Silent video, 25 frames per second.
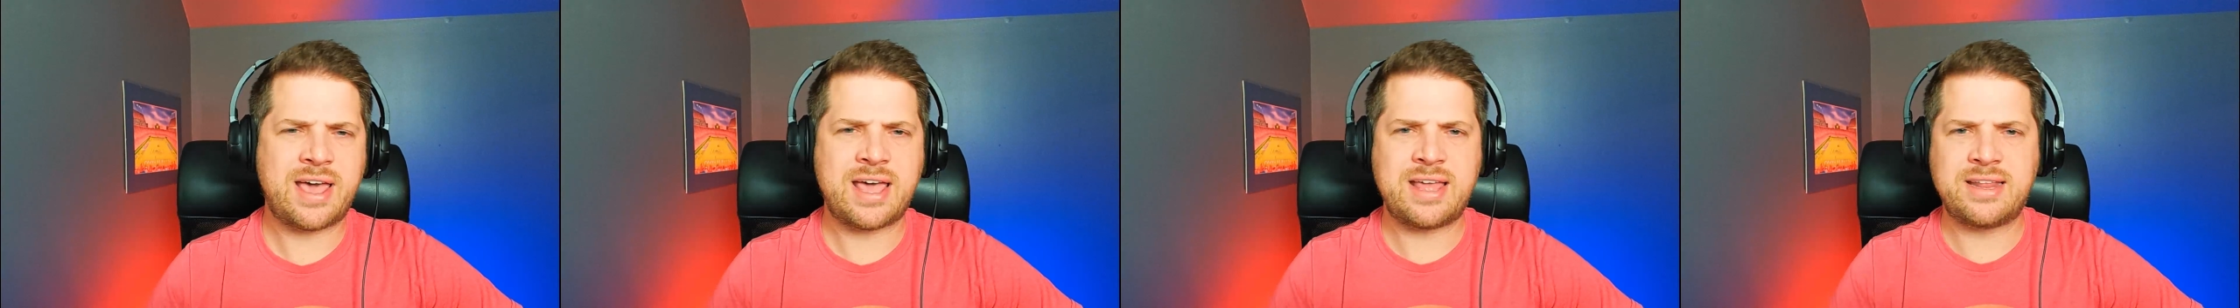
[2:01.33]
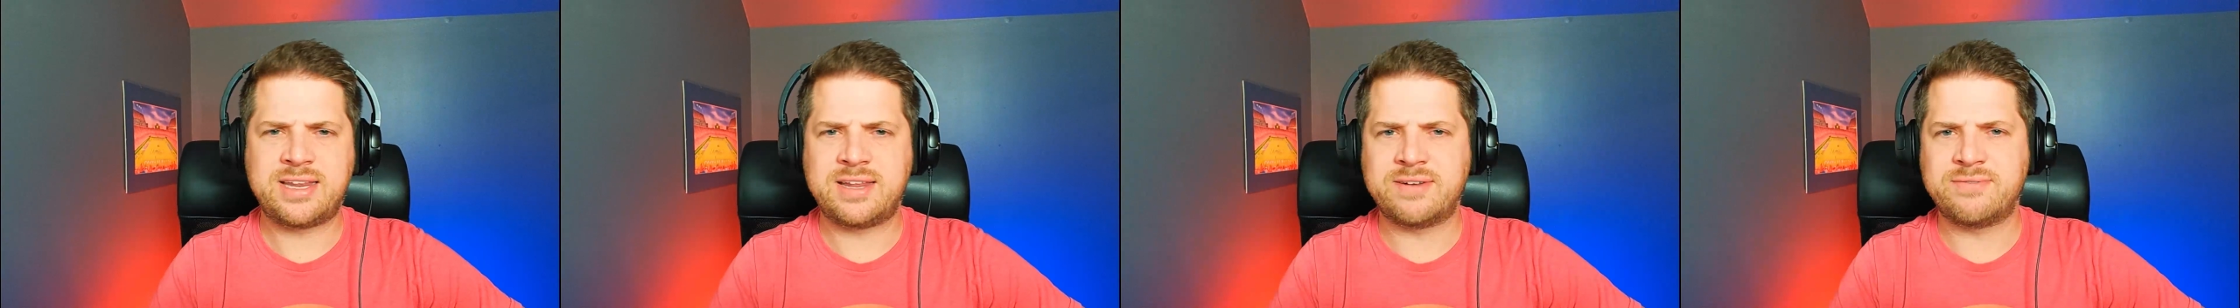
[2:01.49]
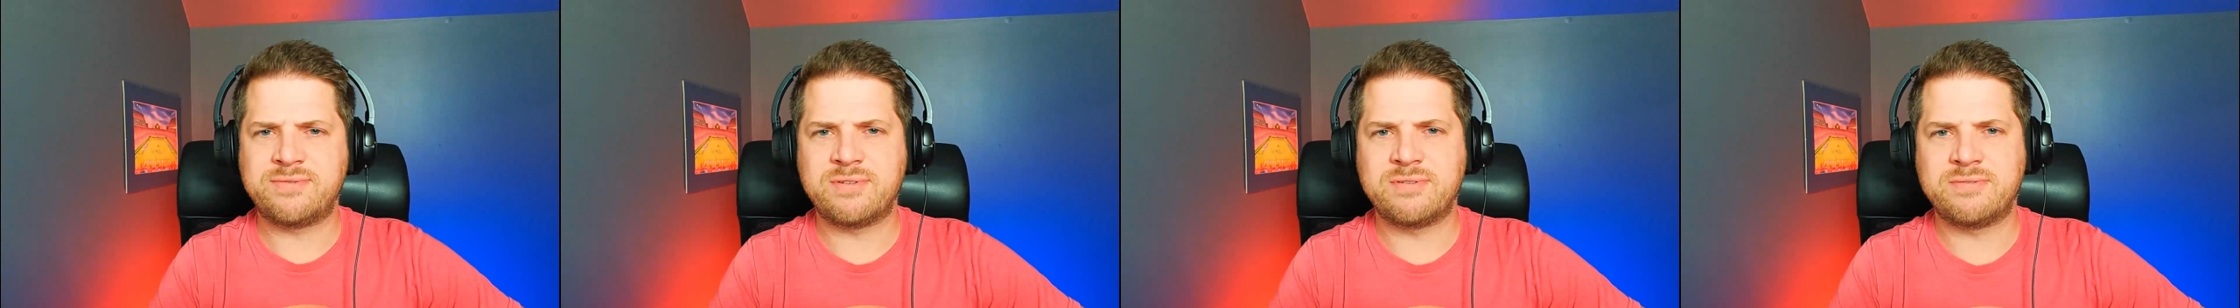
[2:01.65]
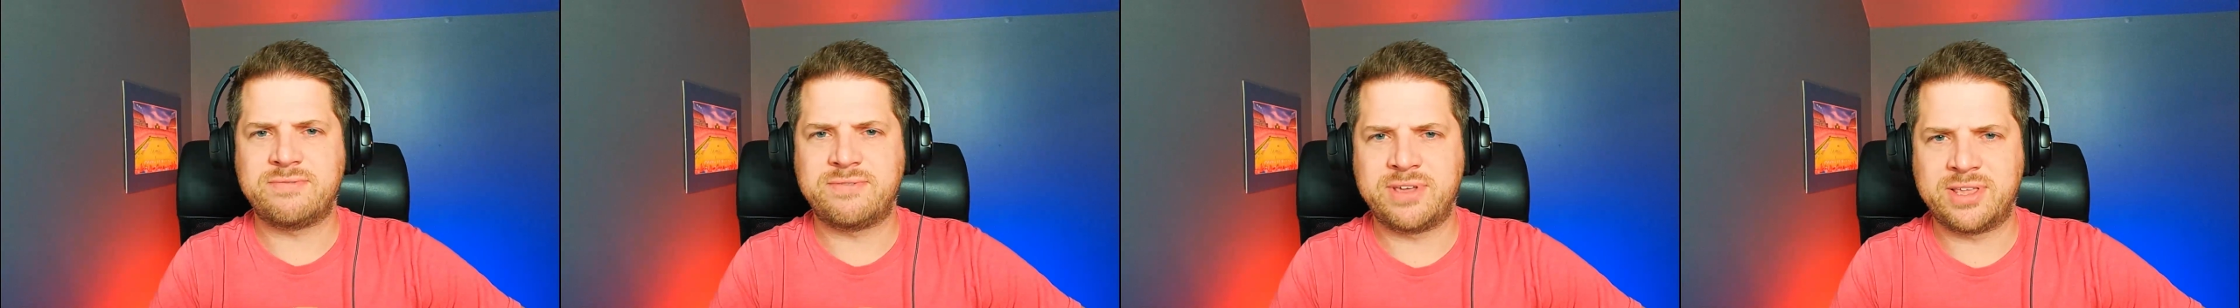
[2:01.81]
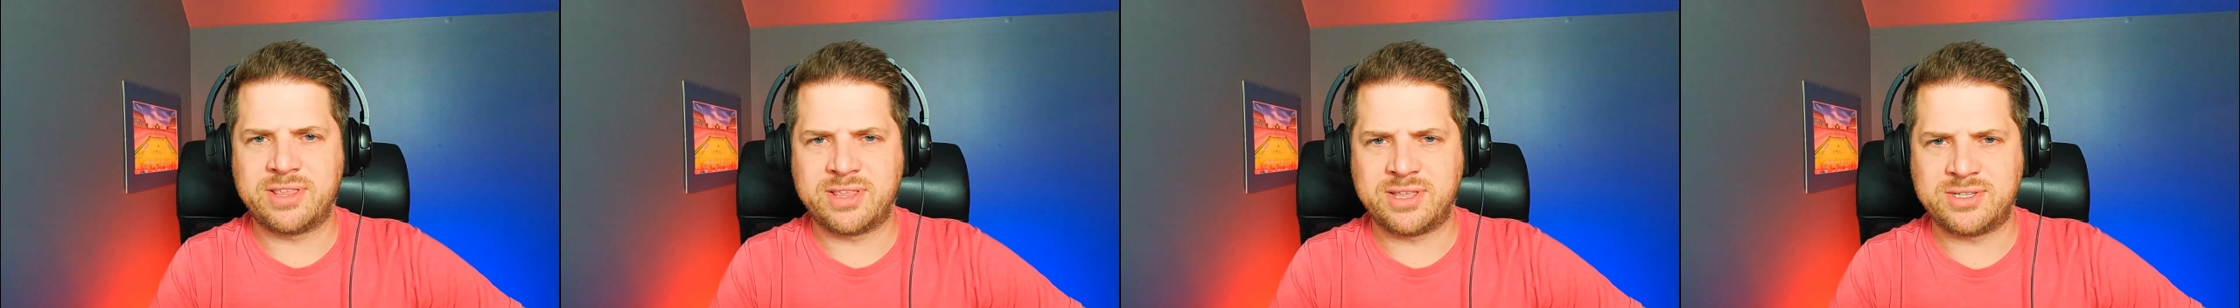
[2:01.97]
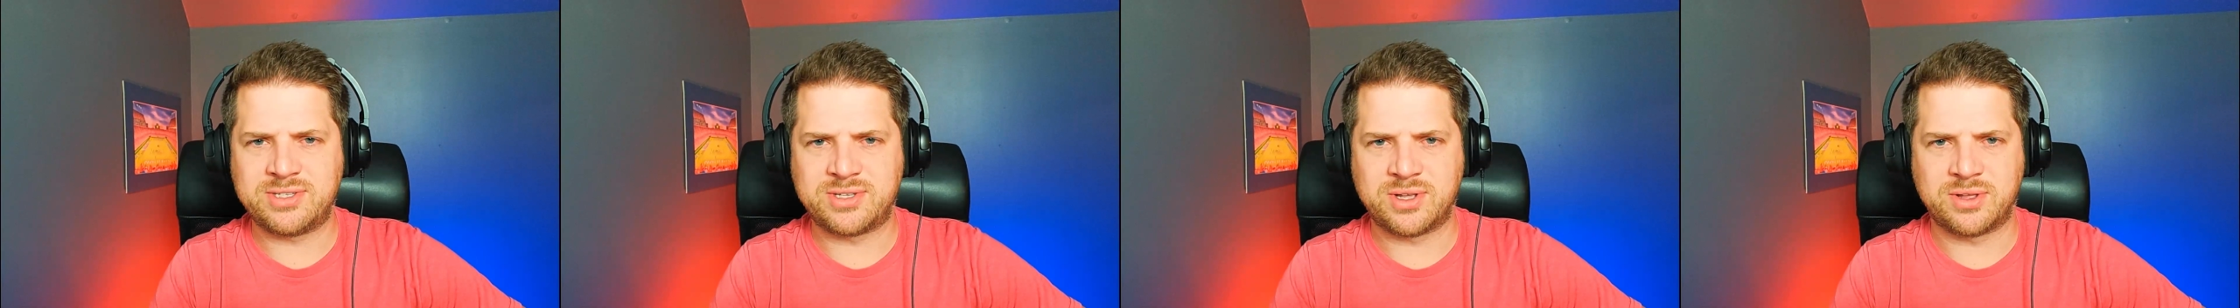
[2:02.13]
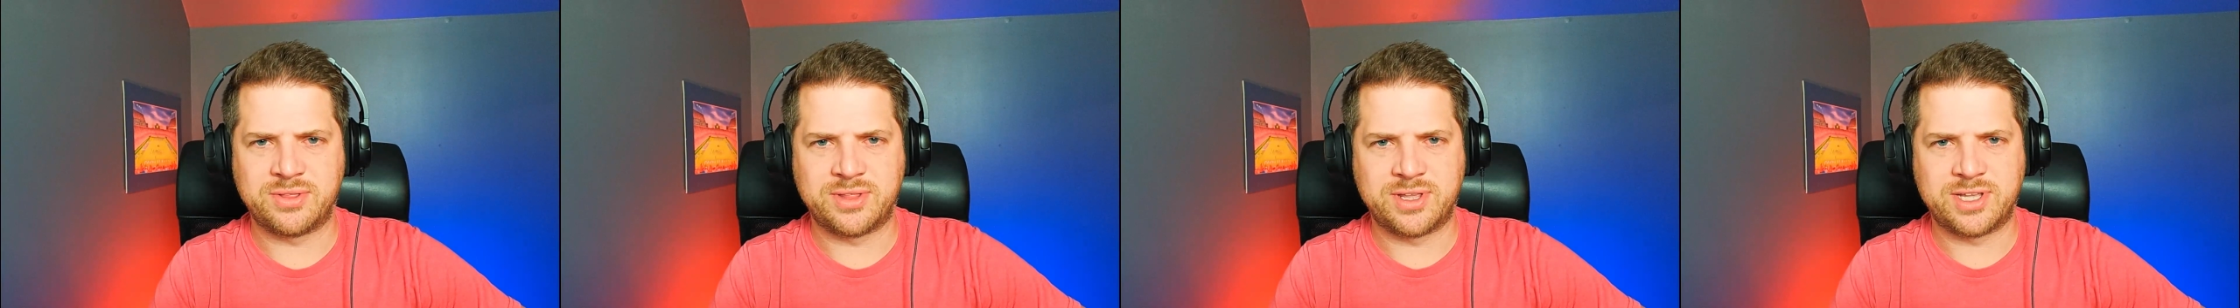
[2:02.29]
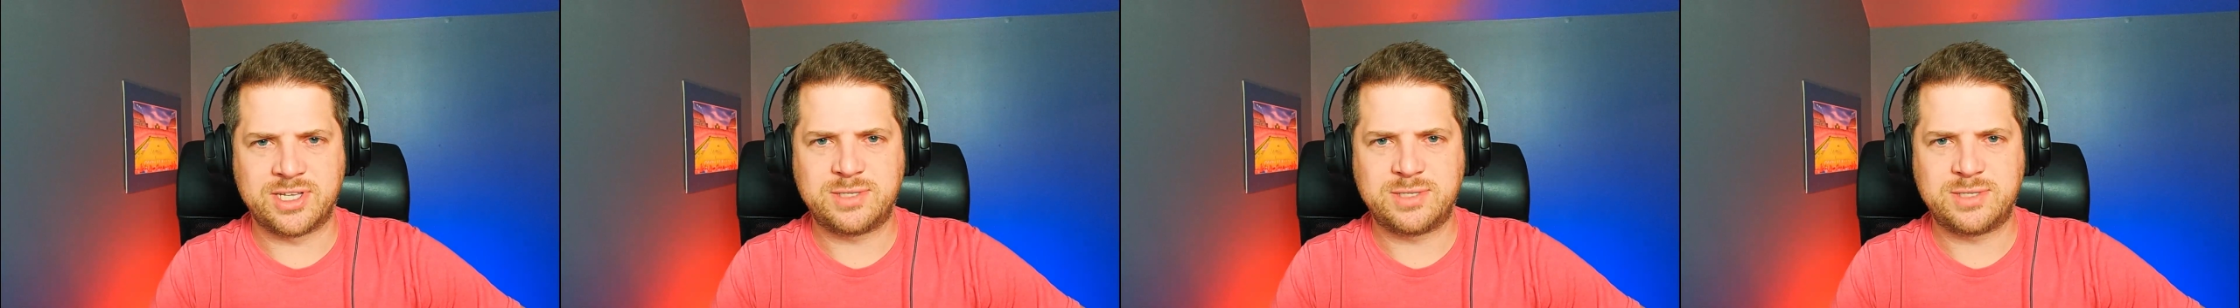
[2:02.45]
had different feelings on